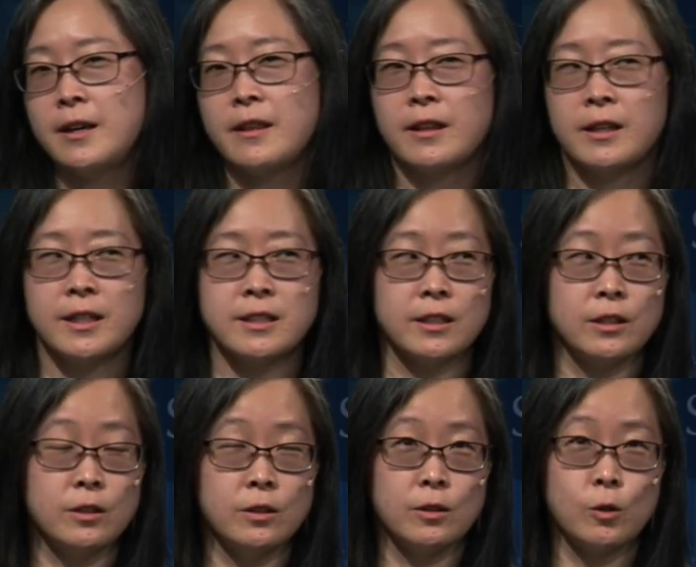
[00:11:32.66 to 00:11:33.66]
Then I did
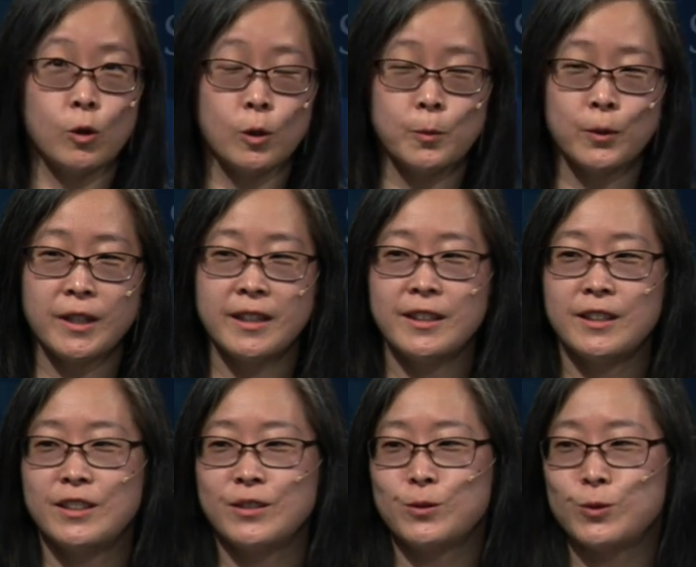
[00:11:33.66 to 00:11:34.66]

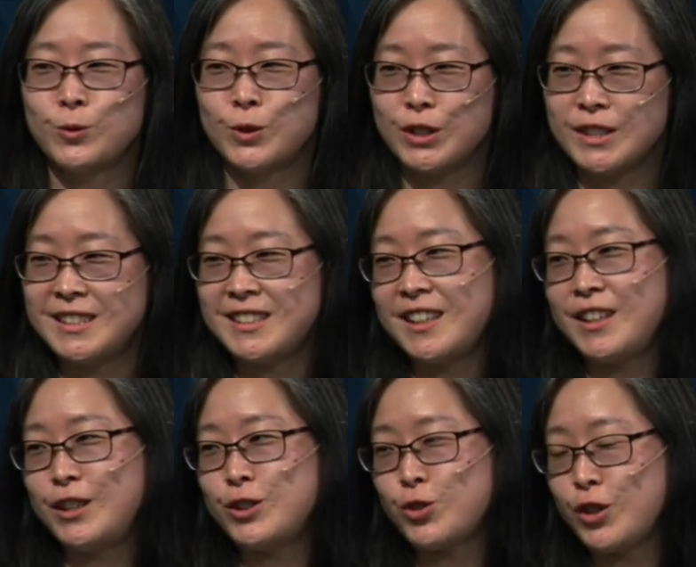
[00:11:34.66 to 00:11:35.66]
corporate, real
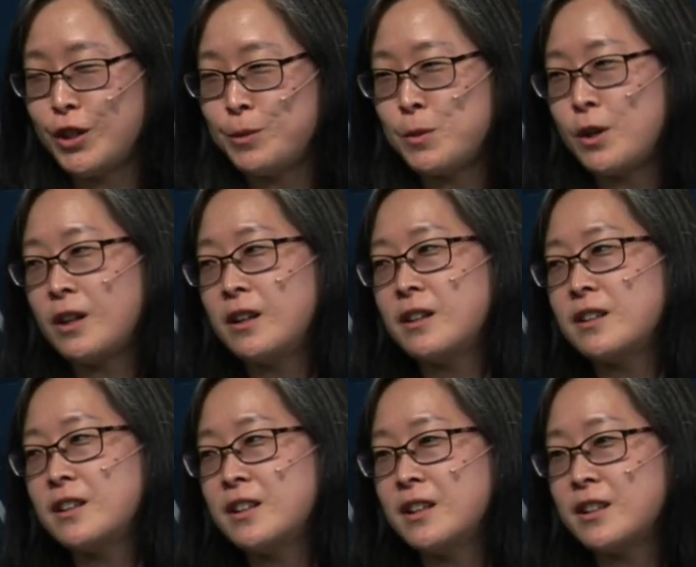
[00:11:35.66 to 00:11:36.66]
estate,
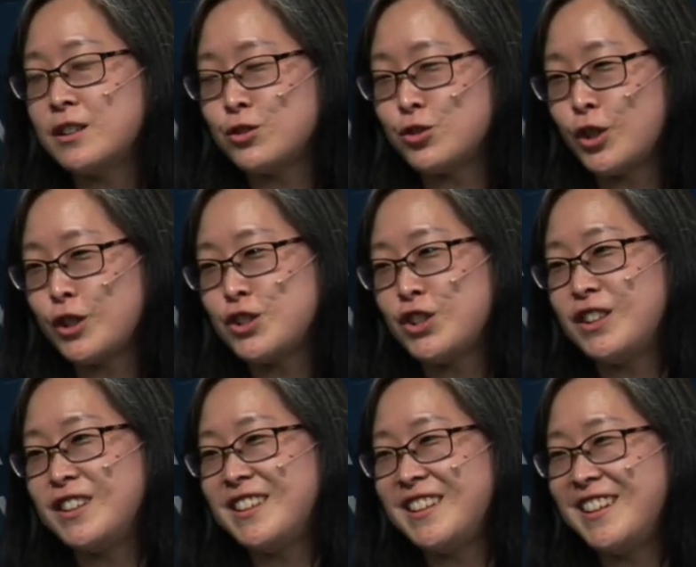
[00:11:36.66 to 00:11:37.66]
trademark,
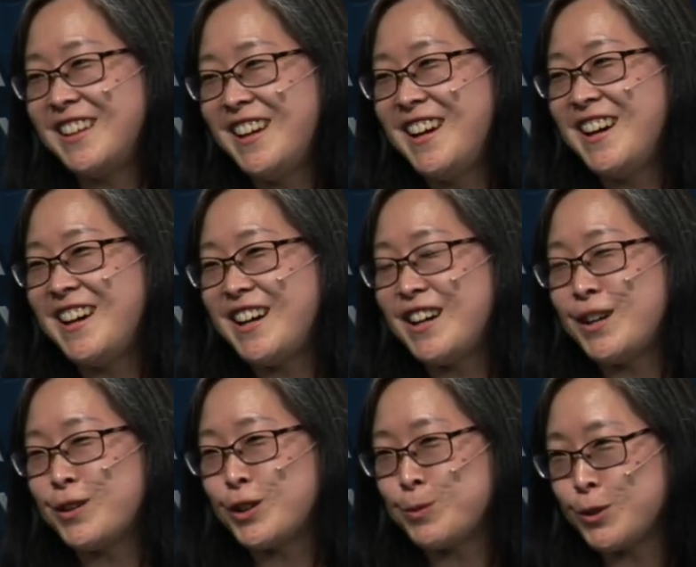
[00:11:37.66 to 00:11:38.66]
construction,
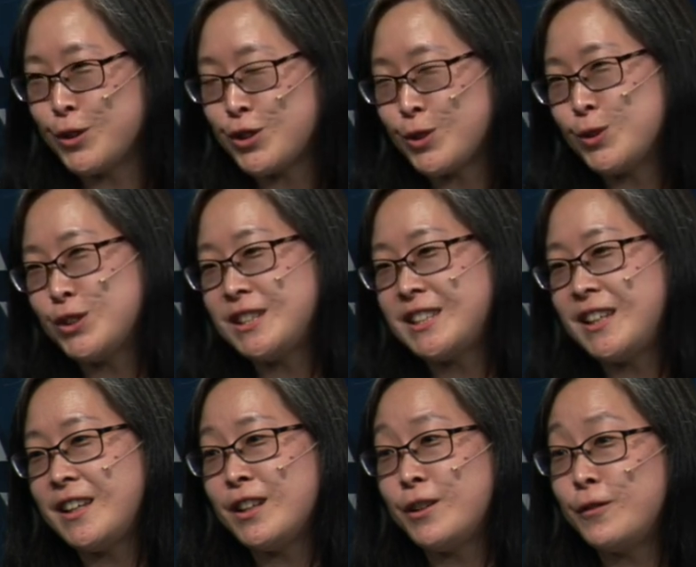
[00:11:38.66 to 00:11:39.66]
commercial real estate.
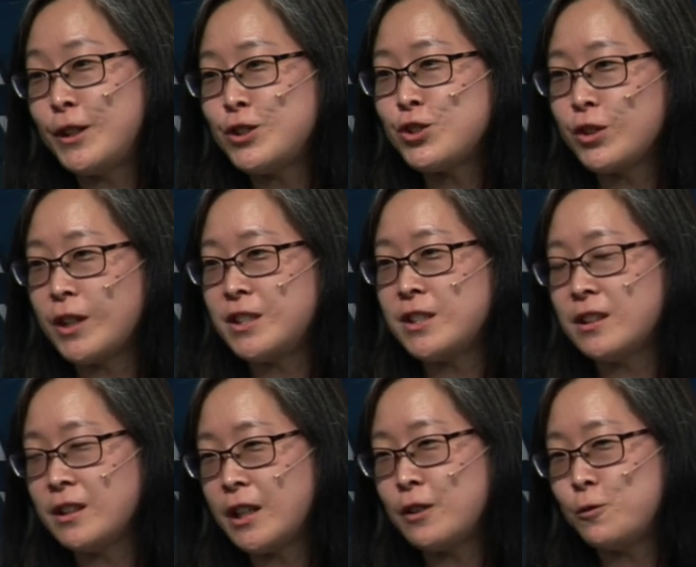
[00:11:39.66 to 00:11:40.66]
And then eventually I did a
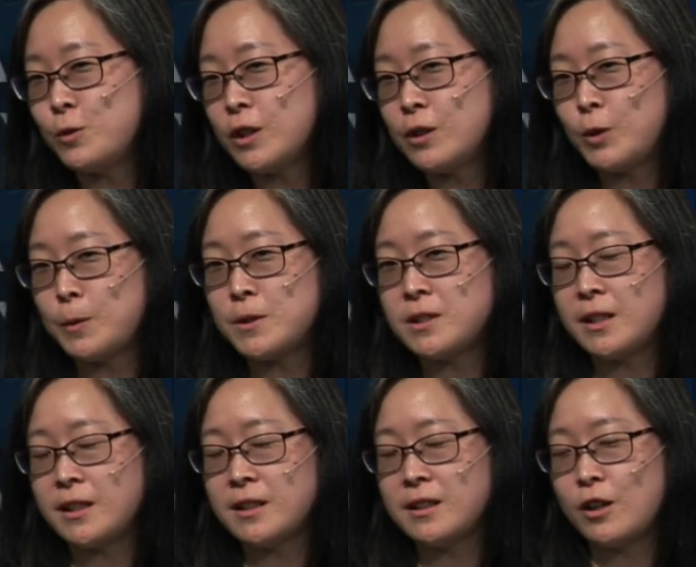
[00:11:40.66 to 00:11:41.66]
lot of work
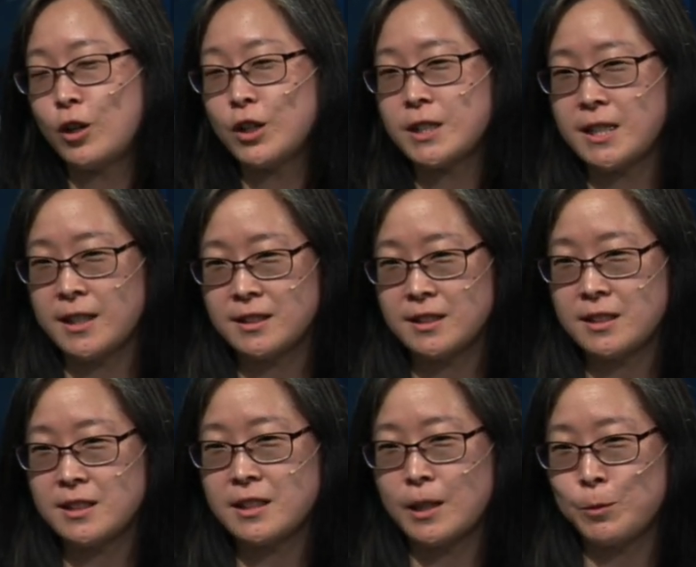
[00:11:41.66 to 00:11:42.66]
representing architects and
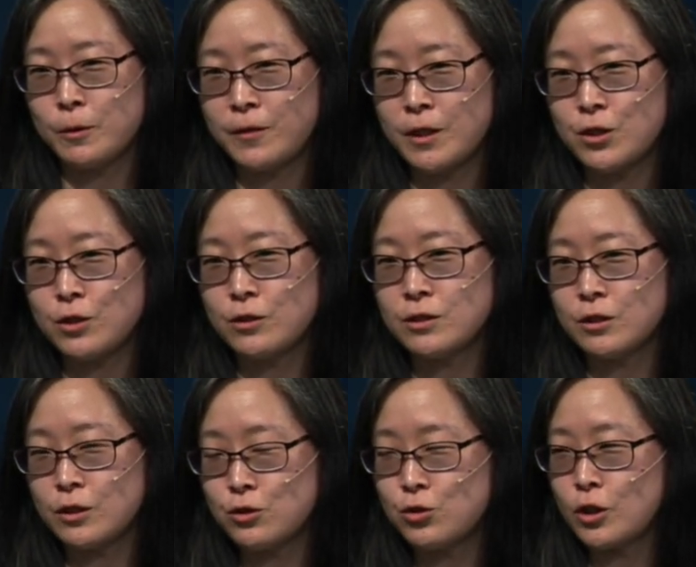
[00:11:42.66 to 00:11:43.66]
design professionals
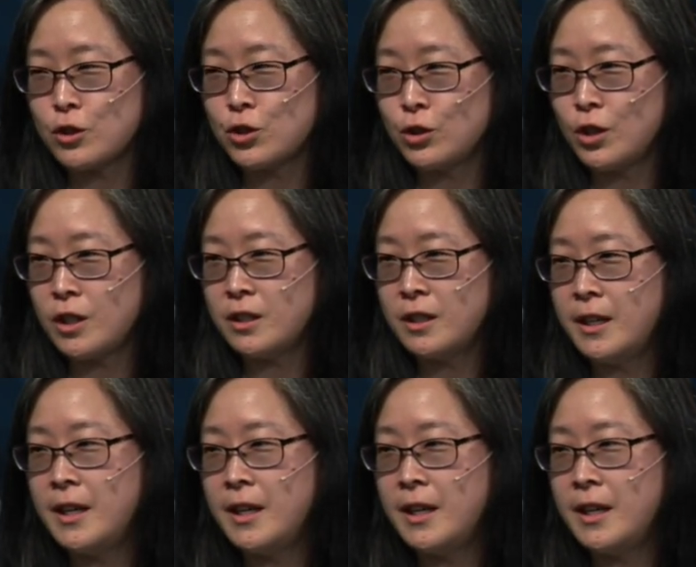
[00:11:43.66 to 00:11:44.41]
in construction law.